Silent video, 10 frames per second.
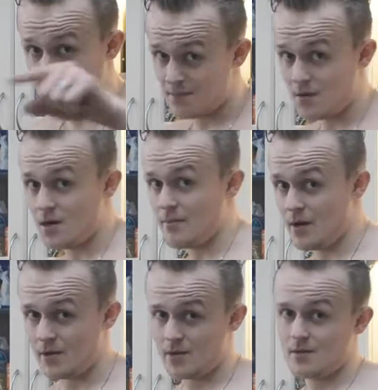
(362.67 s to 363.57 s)
smart
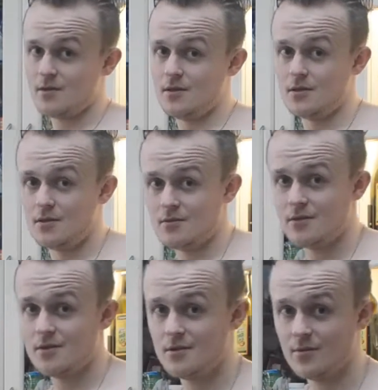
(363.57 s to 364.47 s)
about it, you know.
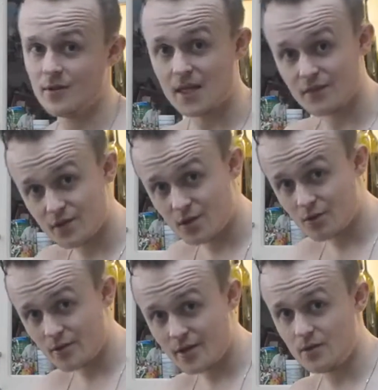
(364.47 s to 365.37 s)
When they give us
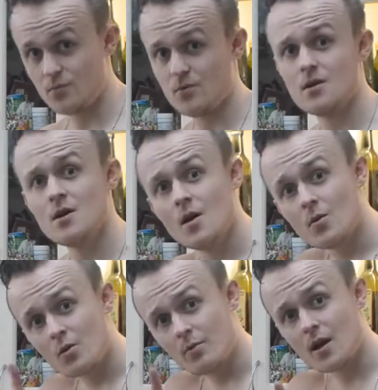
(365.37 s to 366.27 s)
chlorinated water,
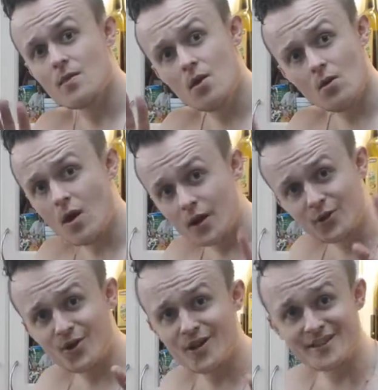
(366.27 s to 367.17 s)
we'd be like, no,
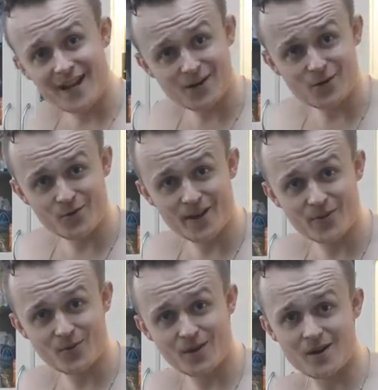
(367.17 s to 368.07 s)
is that chlorinated
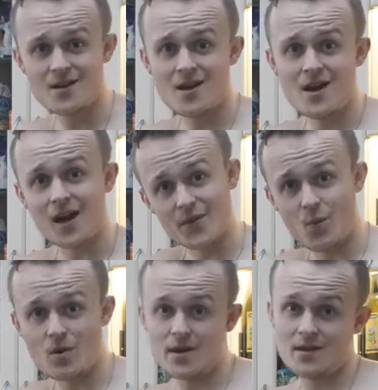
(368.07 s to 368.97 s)
water? I
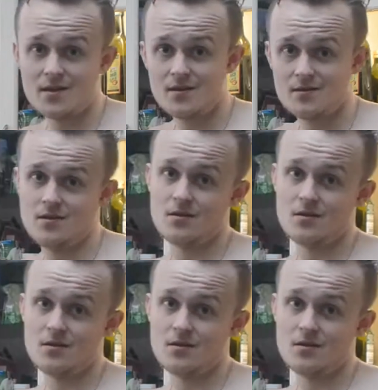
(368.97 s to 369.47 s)
don't want it,